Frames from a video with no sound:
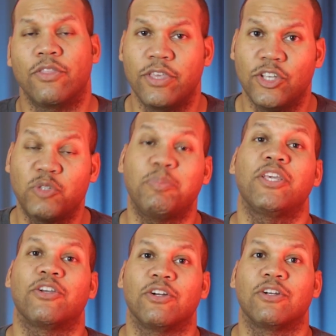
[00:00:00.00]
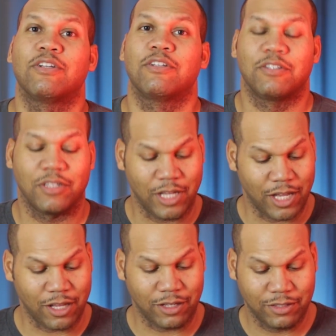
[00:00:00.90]
The speaker
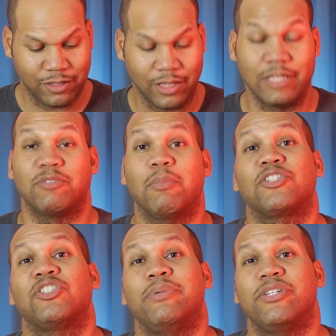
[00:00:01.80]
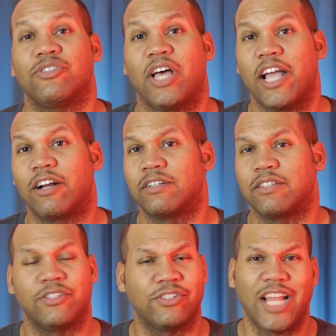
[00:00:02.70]
leaves much to be desired.
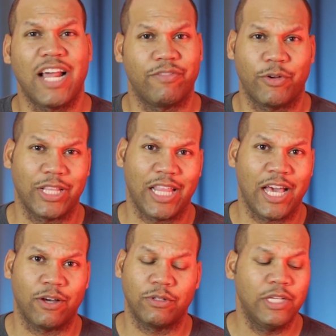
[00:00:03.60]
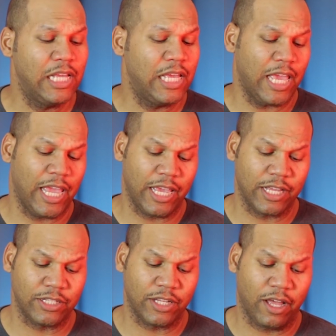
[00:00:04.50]
It's not very loud
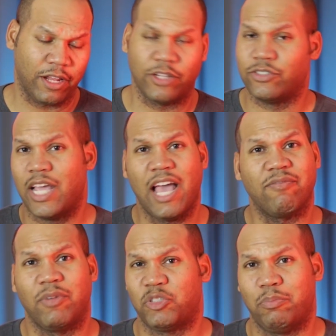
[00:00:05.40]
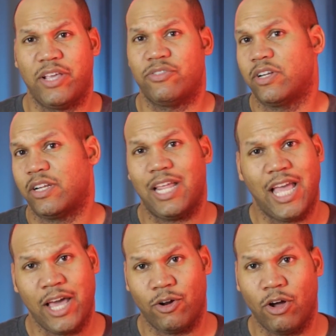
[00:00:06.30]
and doesn't have much bass in it
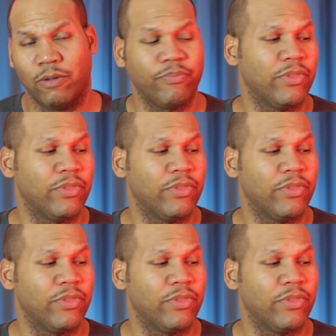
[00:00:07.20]
at all.